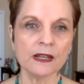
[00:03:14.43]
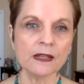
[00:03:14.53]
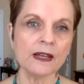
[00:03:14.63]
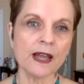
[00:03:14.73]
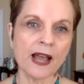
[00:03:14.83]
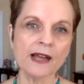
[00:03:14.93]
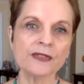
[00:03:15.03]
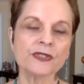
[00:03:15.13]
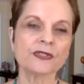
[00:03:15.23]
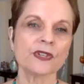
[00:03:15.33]

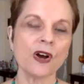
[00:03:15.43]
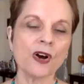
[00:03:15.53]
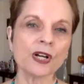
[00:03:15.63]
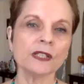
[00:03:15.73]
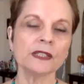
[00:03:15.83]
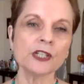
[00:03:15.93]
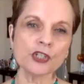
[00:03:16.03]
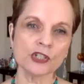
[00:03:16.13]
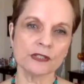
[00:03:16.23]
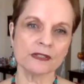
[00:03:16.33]
asks our
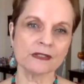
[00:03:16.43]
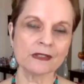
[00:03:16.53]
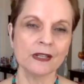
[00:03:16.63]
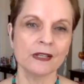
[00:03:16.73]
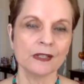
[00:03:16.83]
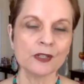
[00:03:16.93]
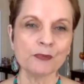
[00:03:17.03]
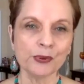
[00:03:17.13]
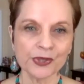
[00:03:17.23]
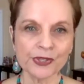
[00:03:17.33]
clinicians to
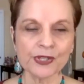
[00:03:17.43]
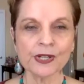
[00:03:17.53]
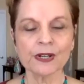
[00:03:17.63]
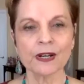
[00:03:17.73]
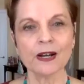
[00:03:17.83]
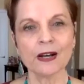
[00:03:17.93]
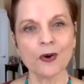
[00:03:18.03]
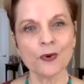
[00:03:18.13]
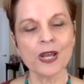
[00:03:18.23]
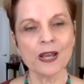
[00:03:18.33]
put their
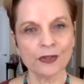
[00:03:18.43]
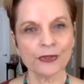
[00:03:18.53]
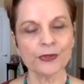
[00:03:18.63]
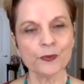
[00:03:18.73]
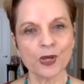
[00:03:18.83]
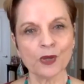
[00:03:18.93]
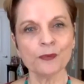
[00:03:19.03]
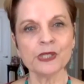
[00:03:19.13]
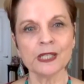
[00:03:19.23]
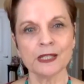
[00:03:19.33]
own health and
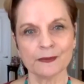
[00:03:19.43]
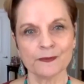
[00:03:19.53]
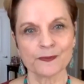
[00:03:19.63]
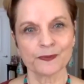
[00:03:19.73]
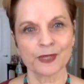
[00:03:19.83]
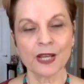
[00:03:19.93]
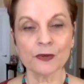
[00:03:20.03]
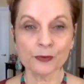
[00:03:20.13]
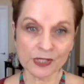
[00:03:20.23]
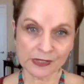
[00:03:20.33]
well-being
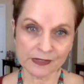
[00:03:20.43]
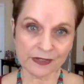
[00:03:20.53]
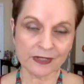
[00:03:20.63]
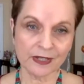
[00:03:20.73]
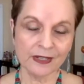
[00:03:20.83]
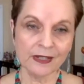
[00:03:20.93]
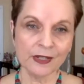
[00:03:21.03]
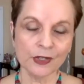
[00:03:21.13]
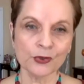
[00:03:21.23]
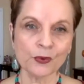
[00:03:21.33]
at risk
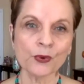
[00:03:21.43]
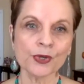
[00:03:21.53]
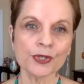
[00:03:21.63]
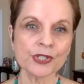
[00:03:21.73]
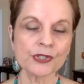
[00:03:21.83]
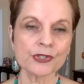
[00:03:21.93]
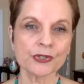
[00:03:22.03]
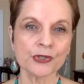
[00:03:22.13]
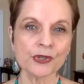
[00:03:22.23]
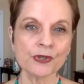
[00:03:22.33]
in order to
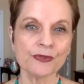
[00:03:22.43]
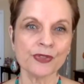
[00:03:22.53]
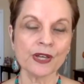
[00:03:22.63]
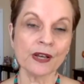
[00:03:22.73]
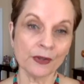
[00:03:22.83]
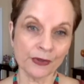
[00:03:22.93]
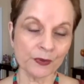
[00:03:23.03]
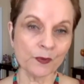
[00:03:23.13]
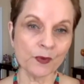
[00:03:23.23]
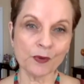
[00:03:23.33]
serve the health
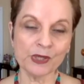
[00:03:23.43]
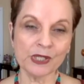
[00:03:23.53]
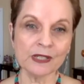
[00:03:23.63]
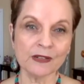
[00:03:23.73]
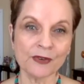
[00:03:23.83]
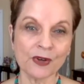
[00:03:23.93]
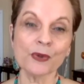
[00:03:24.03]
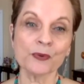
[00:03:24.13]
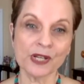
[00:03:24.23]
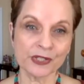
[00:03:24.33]
and well-being of all
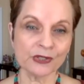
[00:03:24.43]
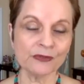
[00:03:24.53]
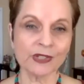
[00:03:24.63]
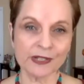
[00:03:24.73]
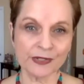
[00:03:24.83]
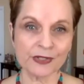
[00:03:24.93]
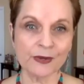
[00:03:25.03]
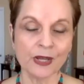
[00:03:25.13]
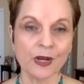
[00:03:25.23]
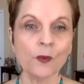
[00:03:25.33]
the rest of us
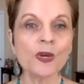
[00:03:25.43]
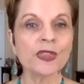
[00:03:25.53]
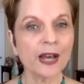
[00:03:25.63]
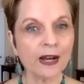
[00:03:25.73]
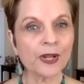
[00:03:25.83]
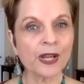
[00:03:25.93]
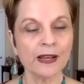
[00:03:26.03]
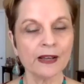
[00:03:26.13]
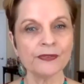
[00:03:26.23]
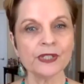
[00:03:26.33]
without
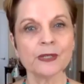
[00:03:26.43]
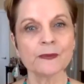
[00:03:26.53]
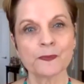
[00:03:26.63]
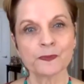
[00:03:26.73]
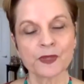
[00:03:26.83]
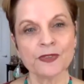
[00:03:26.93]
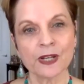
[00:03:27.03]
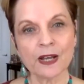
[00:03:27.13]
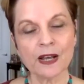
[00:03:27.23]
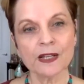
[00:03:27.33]
having the
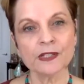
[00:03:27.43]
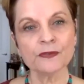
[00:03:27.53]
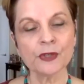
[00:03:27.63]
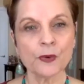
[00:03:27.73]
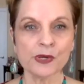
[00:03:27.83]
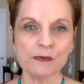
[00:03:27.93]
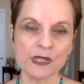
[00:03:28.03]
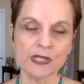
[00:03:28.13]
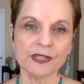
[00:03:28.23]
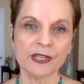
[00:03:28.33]
kind of
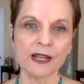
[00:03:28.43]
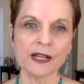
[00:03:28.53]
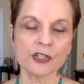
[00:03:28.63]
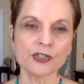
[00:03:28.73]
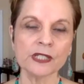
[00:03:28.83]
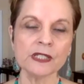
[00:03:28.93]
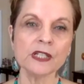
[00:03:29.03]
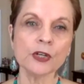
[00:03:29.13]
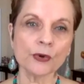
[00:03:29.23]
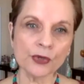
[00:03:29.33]
equipment that actually
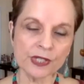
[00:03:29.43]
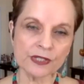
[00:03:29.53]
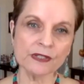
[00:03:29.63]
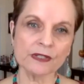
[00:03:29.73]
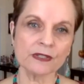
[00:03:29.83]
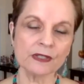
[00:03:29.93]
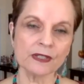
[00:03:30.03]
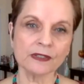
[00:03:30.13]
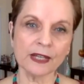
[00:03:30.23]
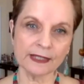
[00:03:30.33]
decreases the
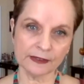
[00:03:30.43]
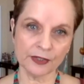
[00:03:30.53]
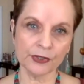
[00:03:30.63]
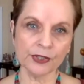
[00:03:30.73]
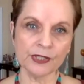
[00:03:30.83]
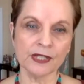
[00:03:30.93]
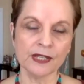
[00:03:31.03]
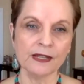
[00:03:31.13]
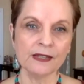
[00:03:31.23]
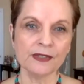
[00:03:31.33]
likelihood
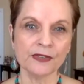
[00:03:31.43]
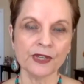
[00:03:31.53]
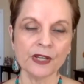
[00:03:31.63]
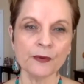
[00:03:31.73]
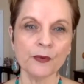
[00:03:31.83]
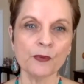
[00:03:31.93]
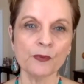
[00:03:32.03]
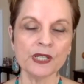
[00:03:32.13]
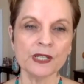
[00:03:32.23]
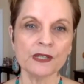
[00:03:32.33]
that they will be
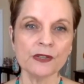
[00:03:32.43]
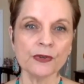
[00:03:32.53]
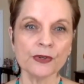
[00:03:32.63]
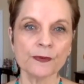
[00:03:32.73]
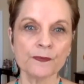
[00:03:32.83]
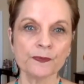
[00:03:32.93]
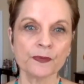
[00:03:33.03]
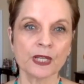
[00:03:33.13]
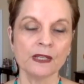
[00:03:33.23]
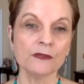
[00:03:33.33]
either
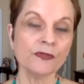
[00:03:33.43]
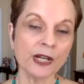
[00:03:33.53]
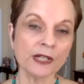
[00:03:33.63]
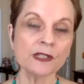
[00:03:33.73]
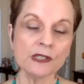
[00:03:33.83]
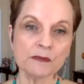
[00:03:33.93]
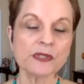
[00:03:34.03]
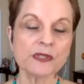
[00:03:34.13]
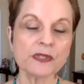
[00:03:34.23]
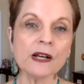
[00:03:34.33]
infected
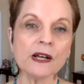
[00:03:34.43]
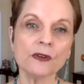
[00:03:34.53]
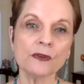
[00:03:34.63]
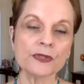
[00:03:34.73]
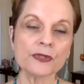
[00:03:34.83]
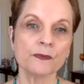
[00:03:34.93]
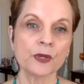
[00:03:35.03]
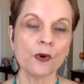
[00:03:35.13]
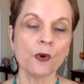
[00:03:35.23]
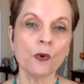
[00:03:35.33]
themselves
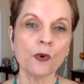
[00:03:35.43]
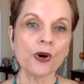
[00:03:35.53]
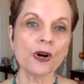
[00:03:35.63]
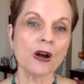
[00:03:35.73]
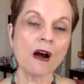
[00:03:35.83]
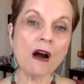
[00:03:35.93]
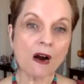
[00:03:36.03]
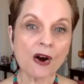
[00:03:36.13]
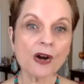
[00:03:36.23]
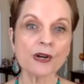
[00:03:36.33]
or
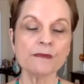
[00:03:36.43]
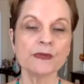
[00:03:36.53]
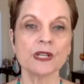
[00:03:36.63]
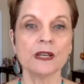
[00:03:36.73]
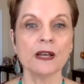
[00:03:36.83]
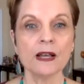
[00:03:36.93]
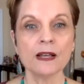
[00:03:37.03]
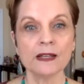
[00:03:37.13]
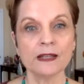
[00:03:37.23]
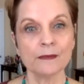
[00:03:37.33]
harmed
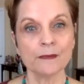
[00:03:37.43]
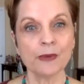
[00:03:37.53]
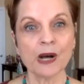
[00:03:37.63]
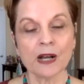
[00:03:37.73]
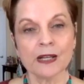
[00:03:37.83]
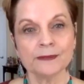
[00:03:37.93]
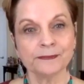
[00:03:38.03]
by